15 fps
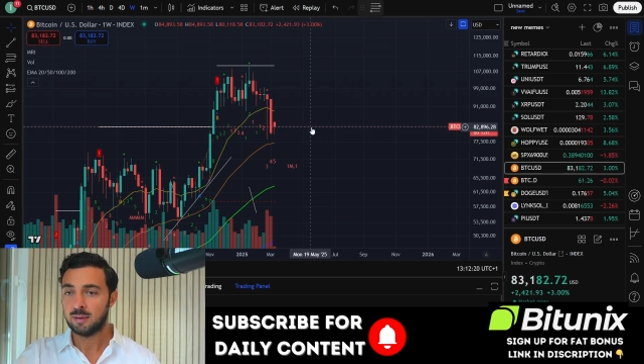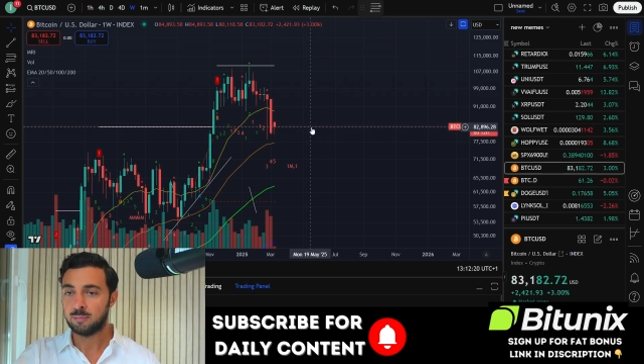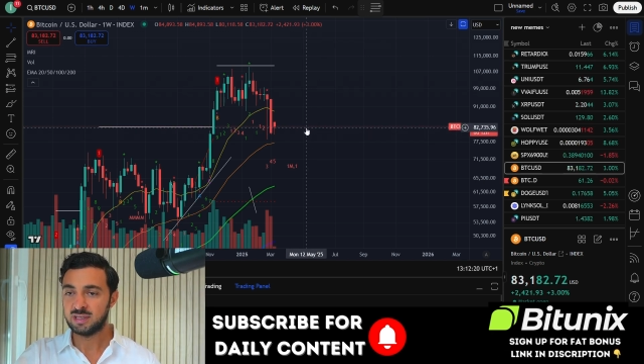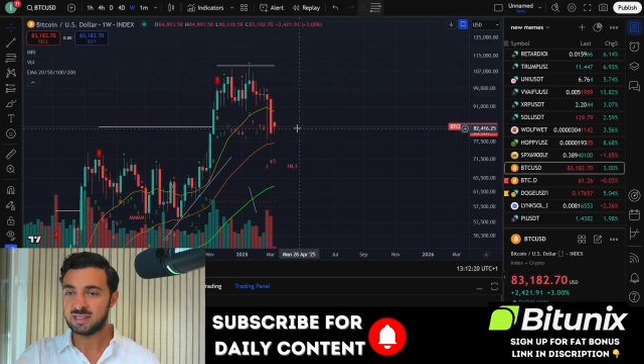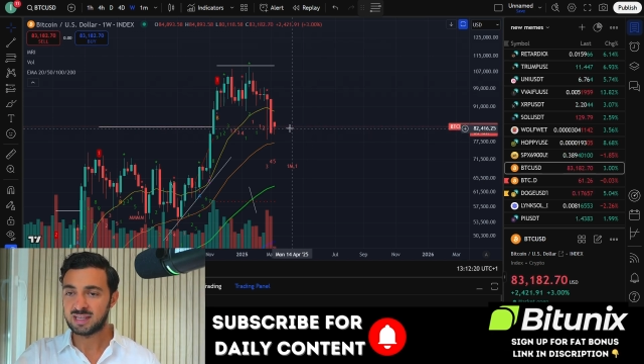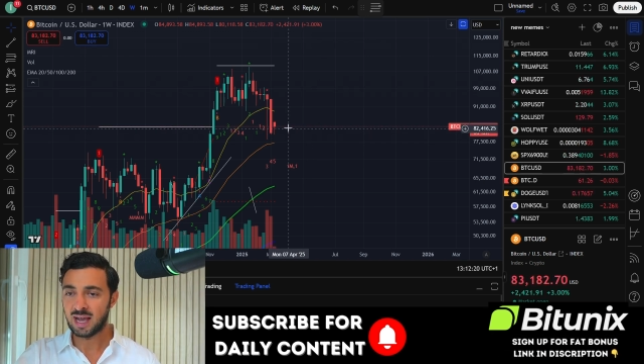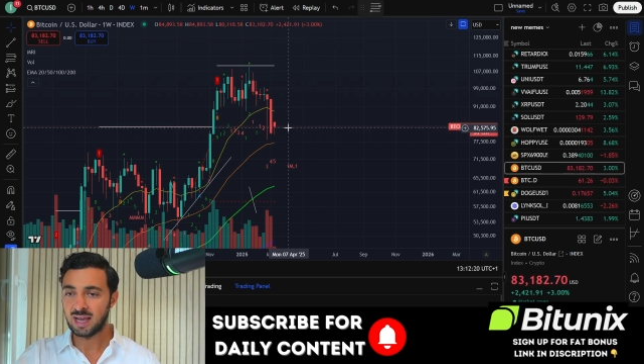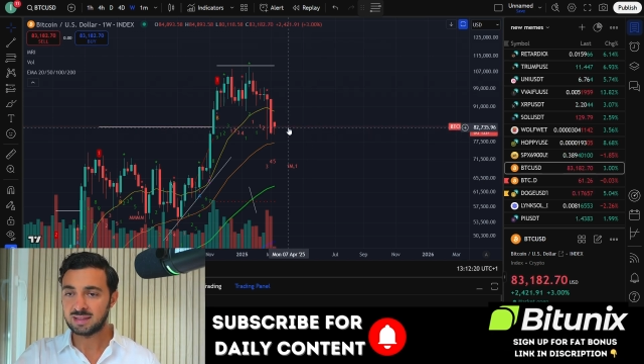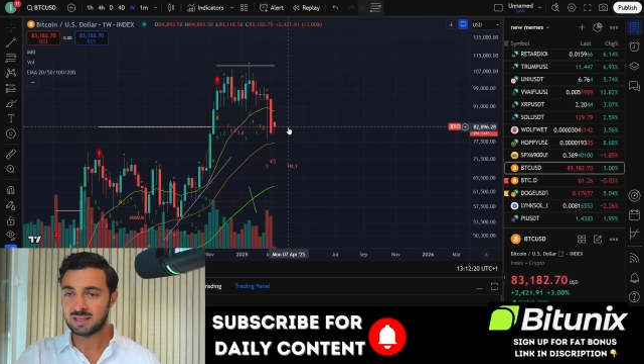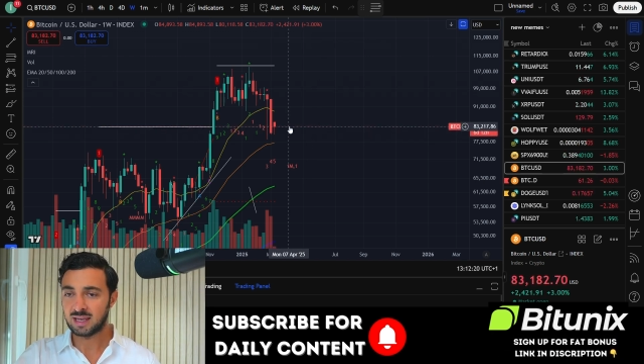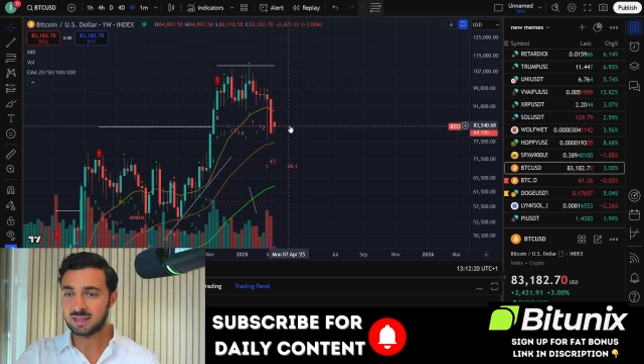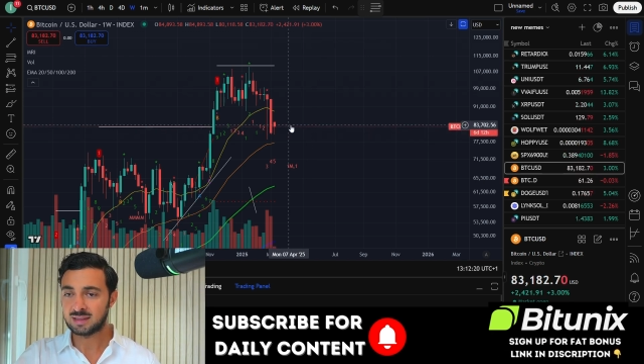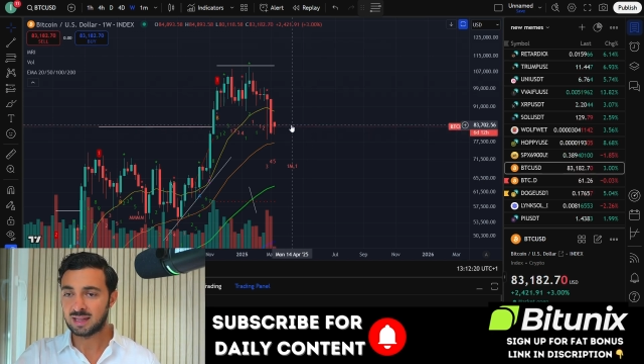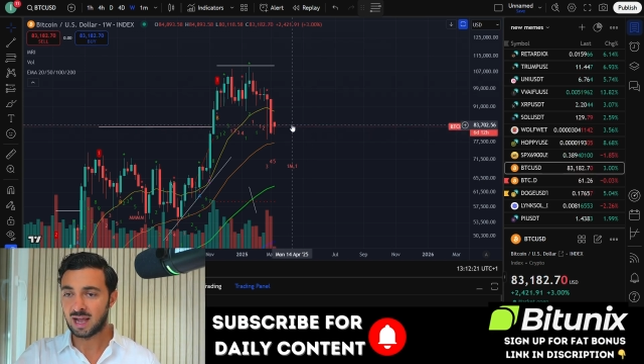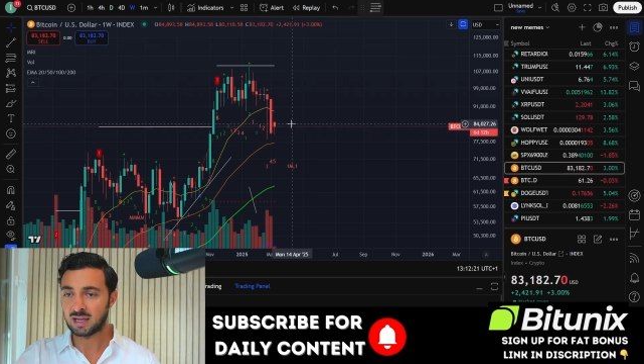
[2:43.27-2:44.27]
Beside
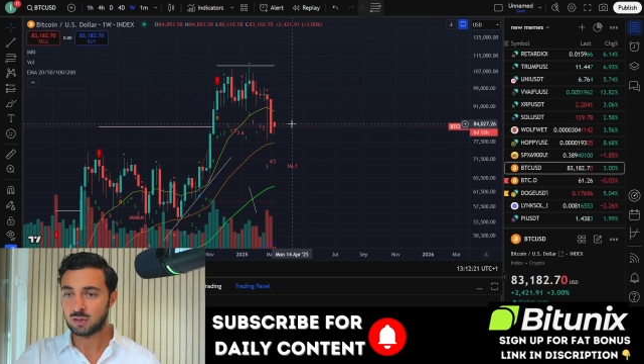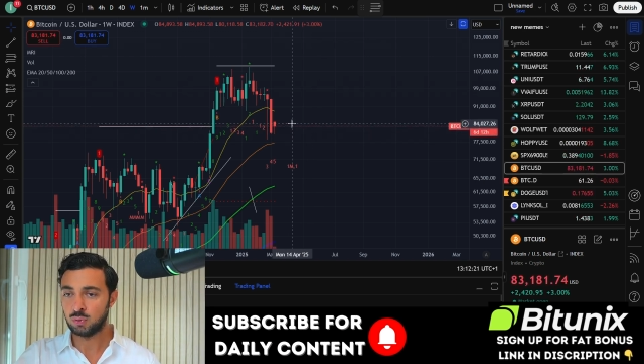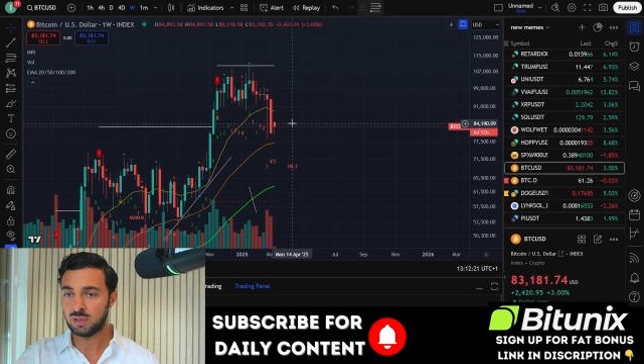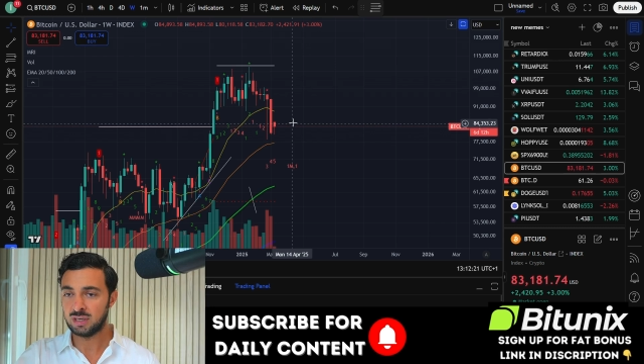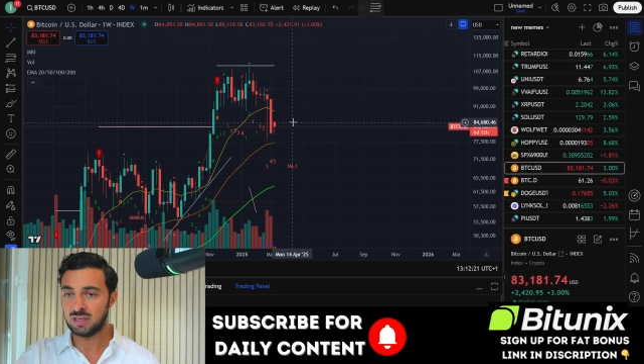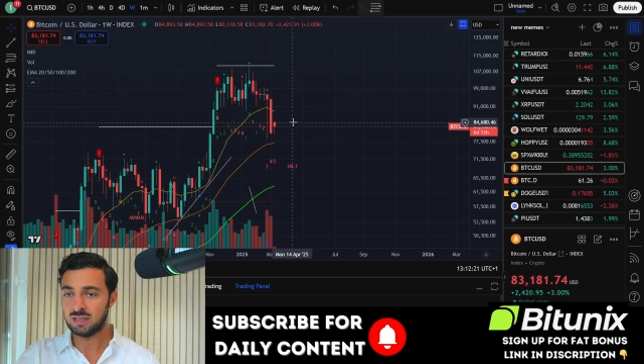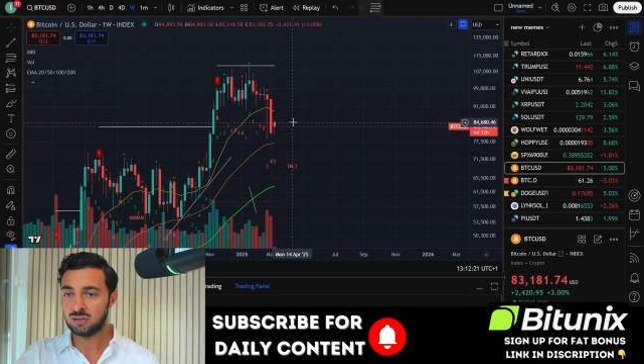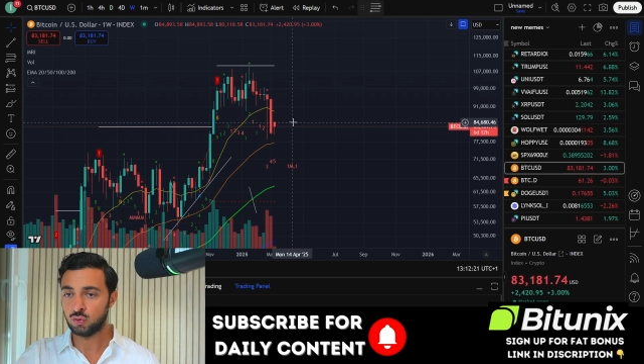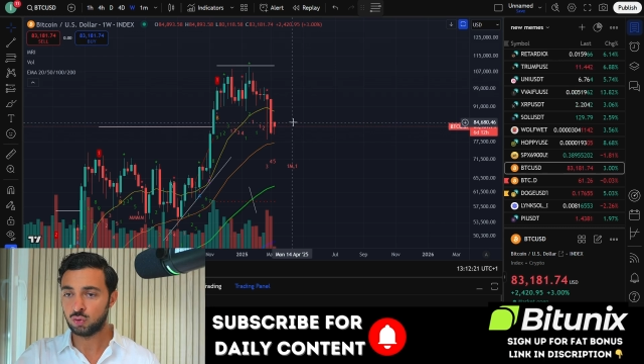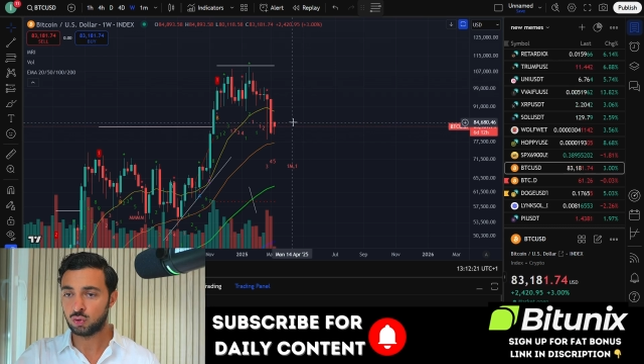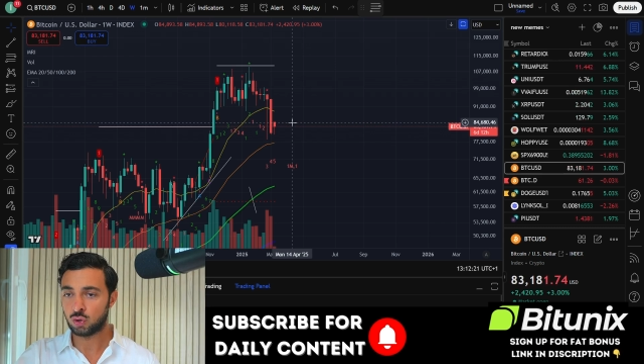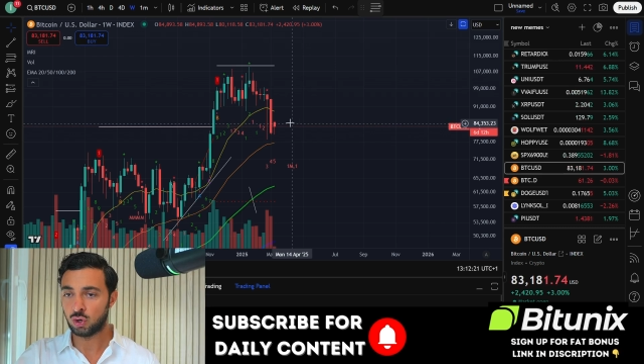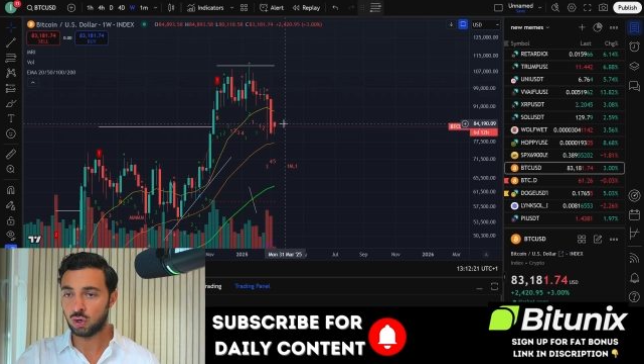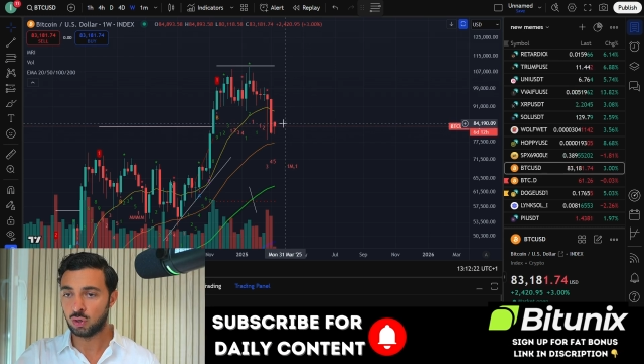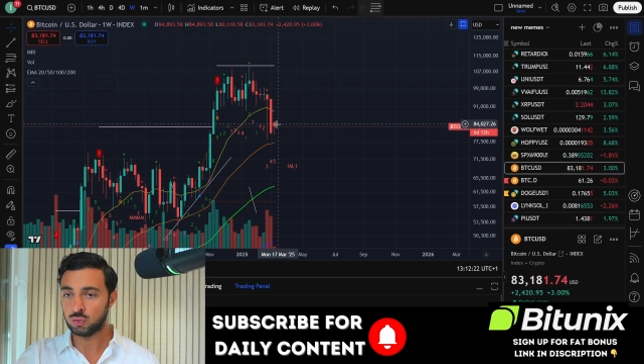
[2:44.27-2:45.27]
that, like, we need to
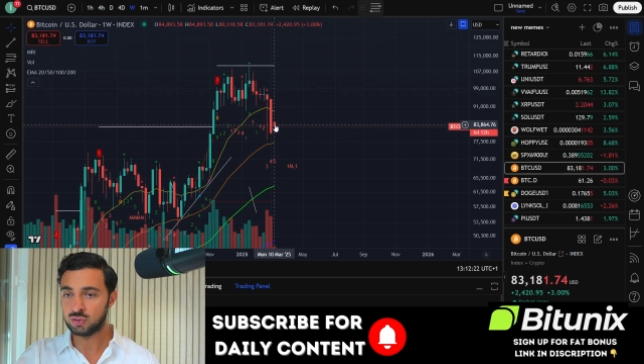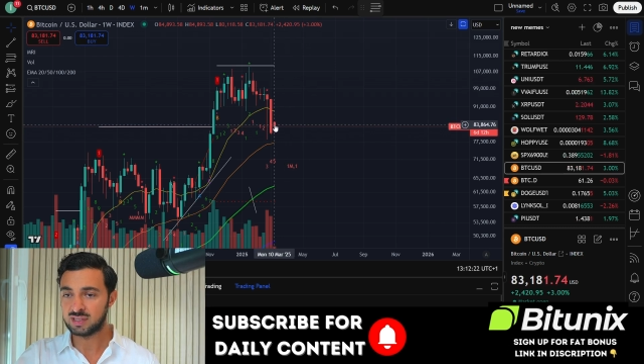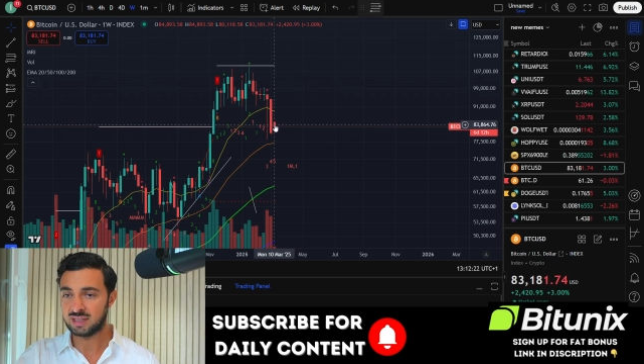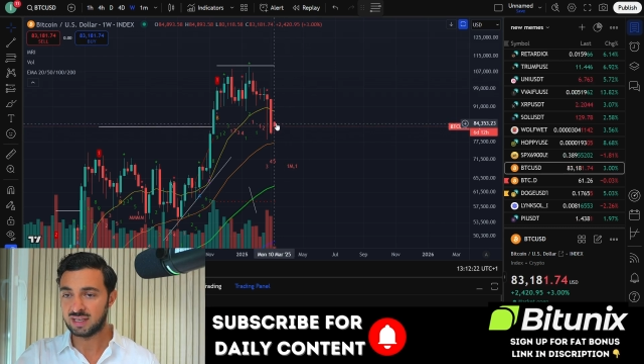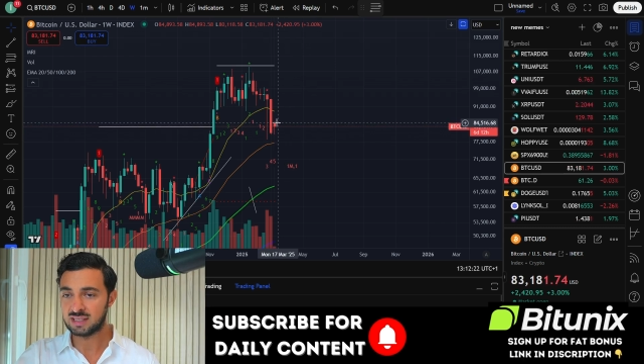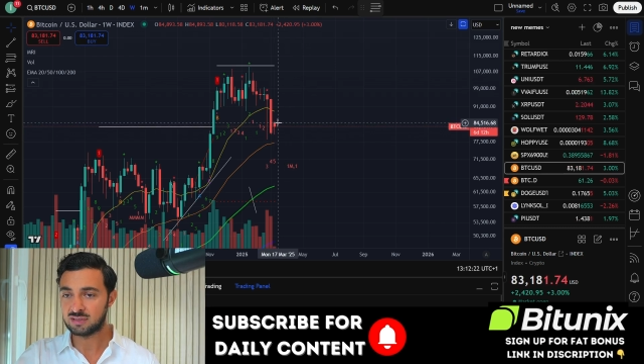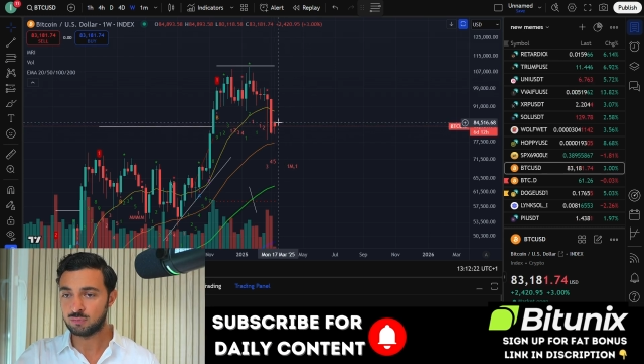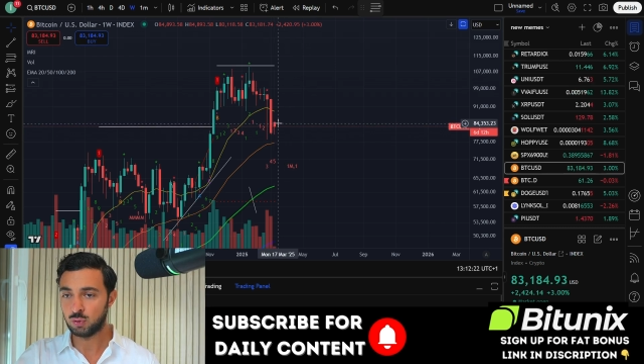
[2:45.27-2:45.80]
close this